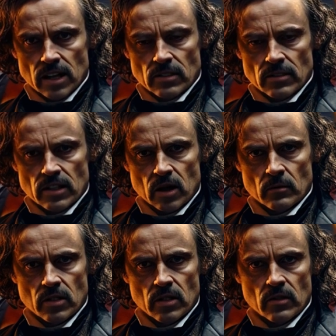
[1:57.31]
as it
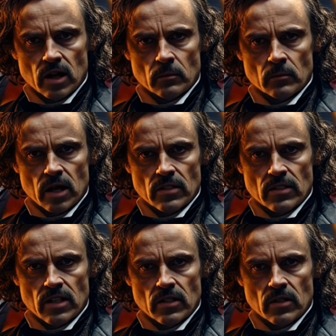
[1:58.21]
delves into the
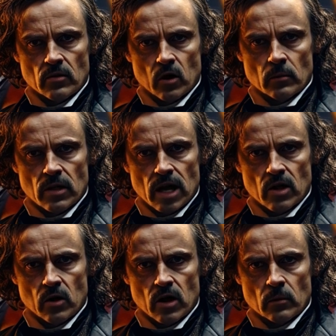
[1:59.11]
complexities of human
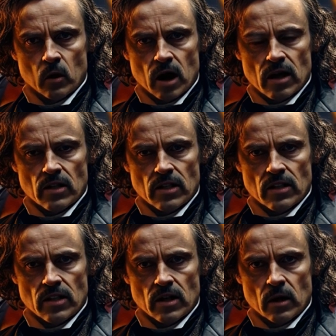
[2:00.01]
nature and
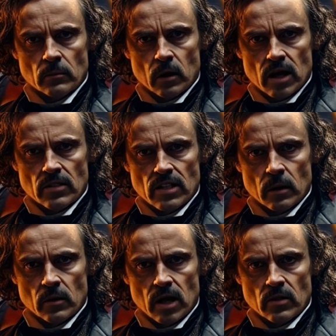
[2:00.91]
morality by
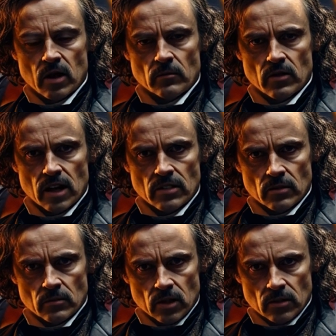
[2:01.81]
examining the effects of